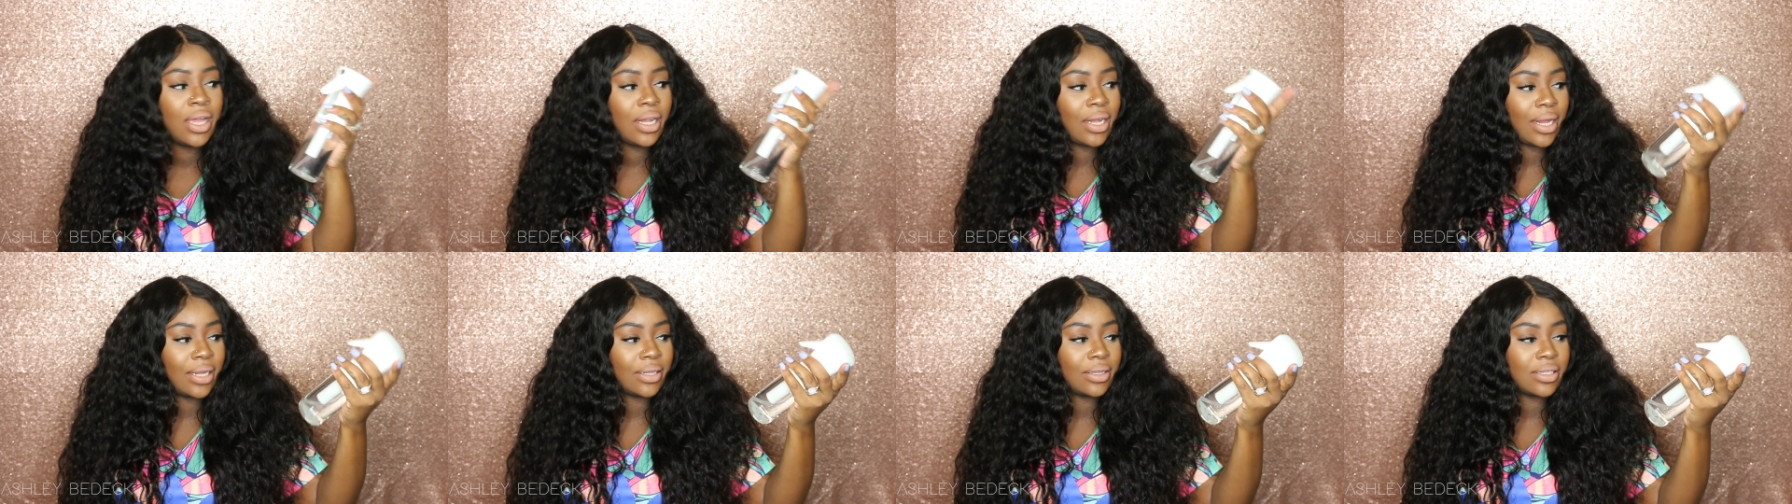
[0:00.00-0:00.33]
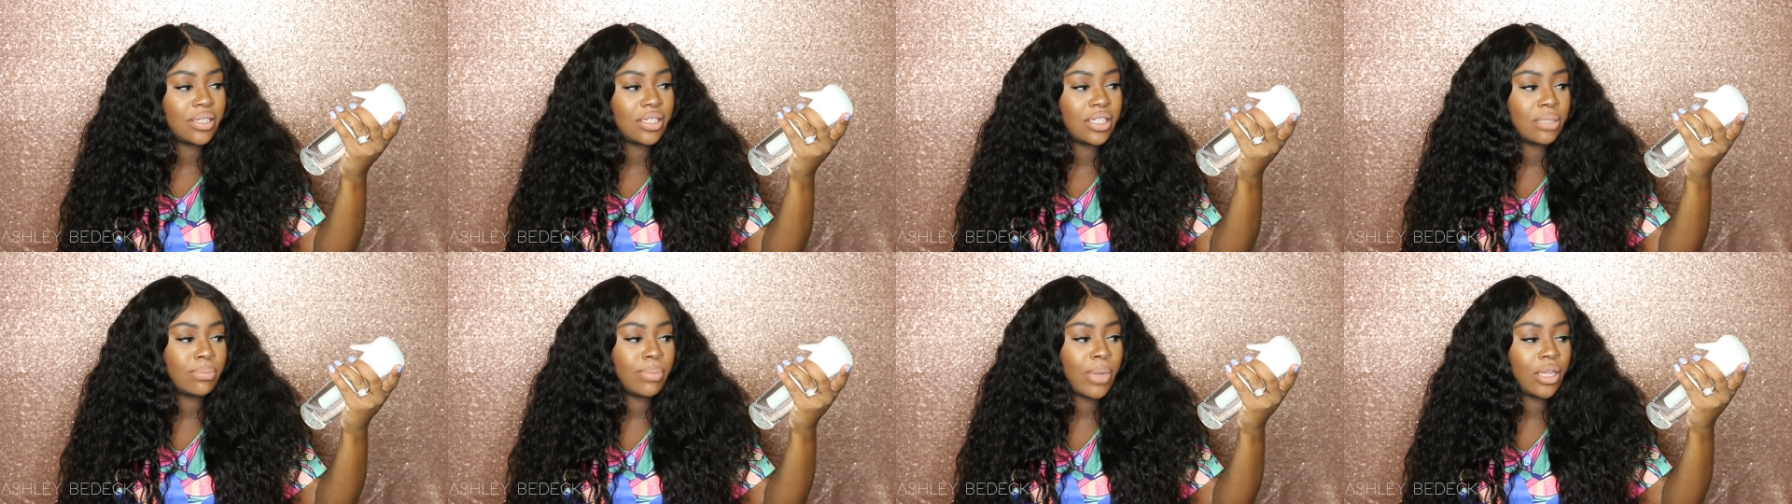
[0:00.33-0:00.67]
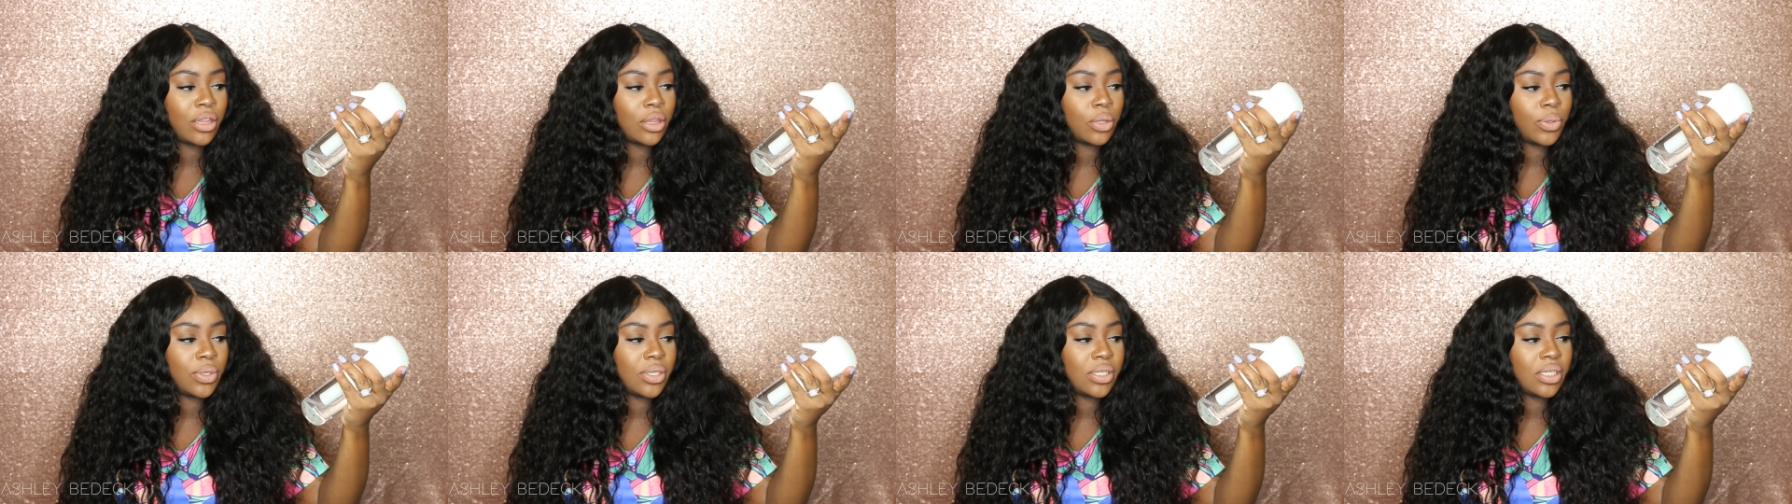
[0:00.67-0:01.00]
Like, this is my
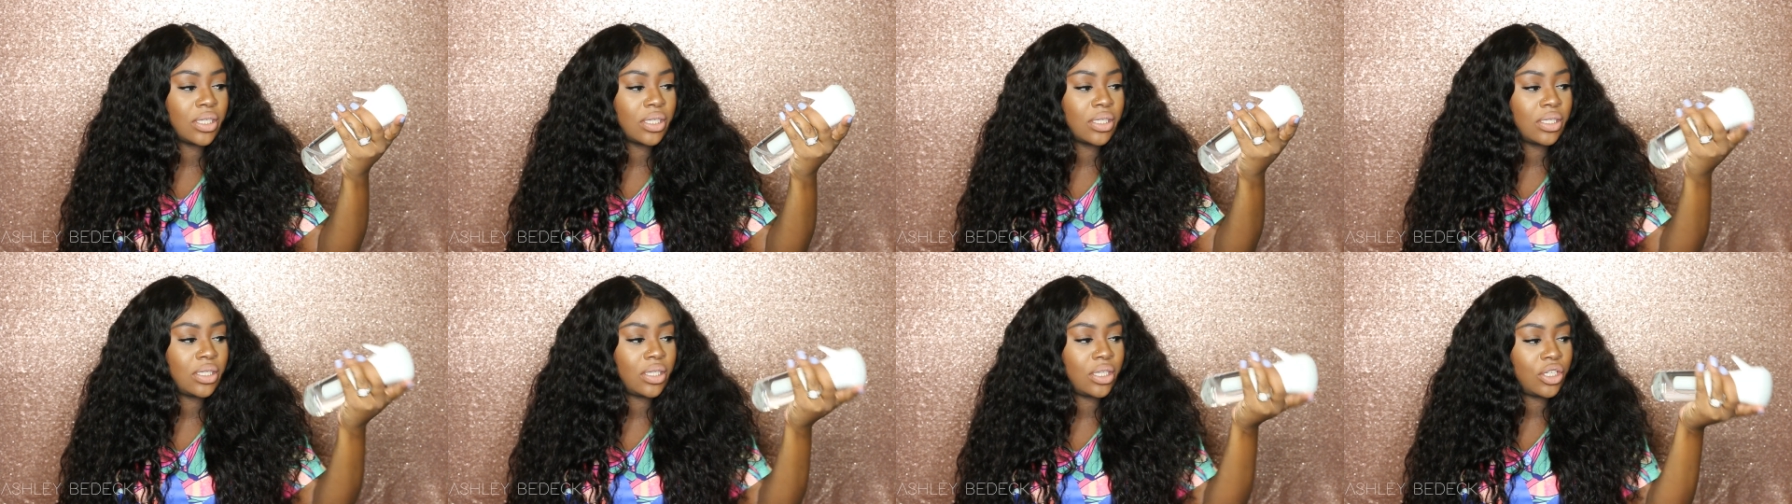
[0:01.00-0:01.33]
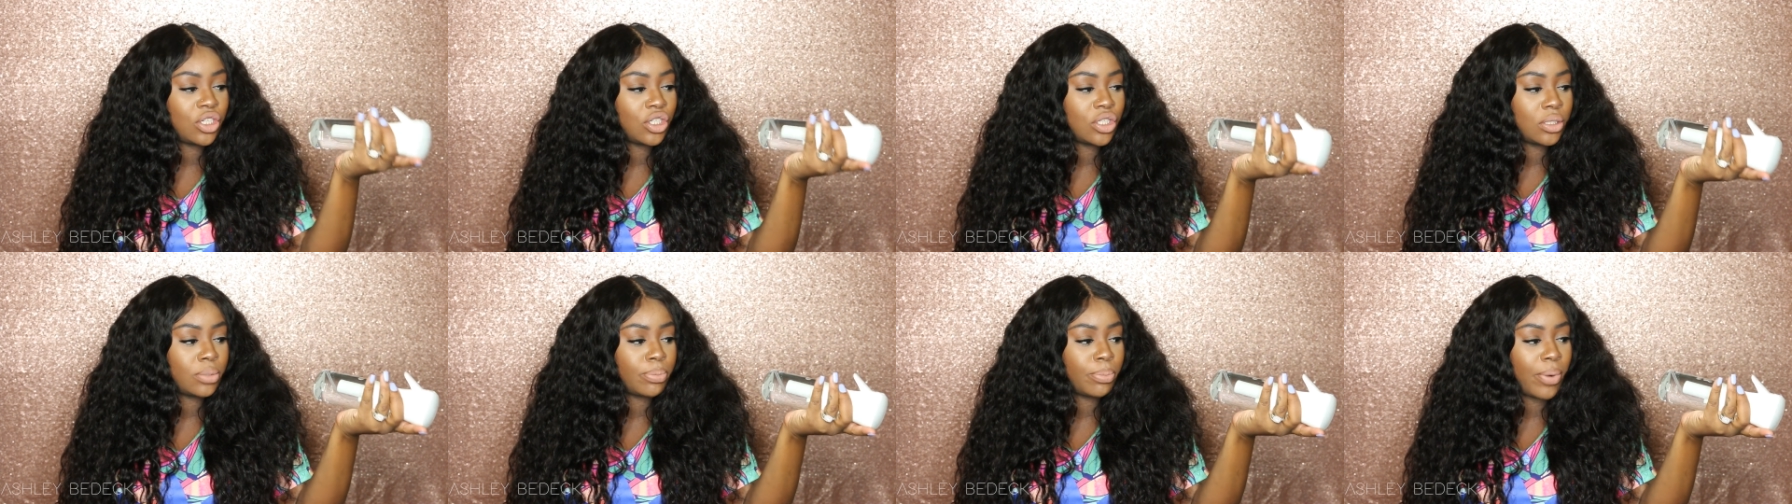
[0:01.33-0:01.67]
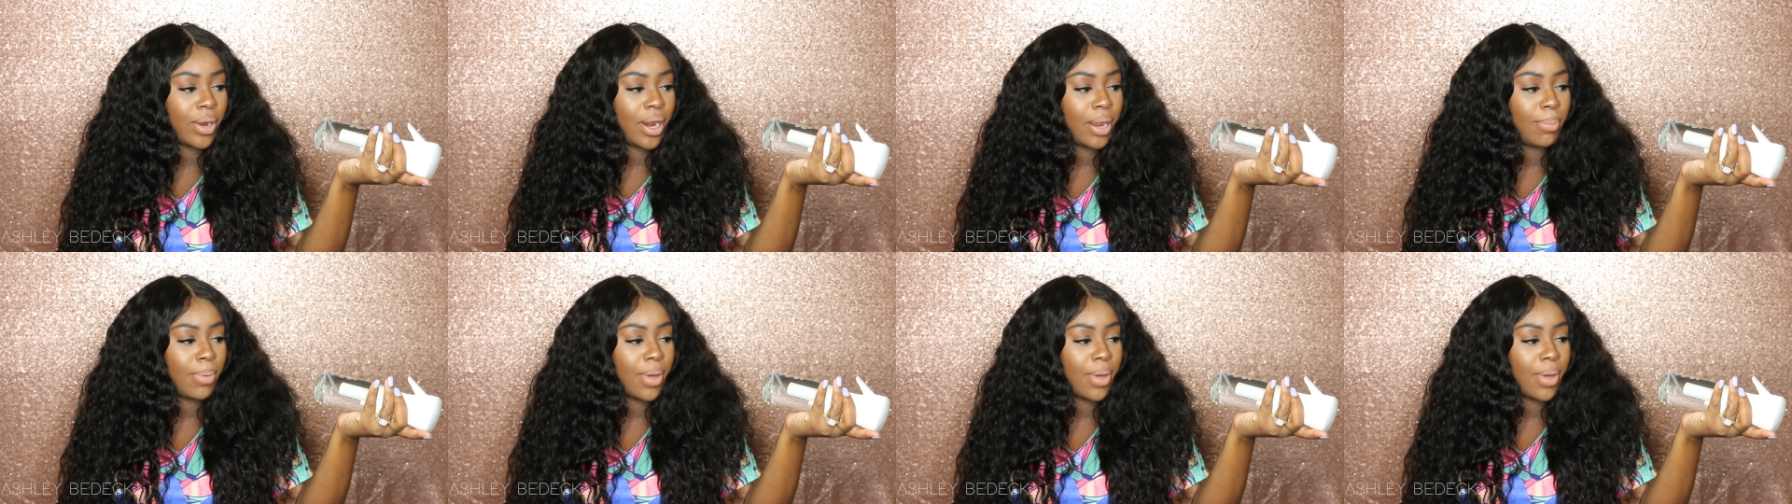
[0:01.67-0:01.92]
360 spray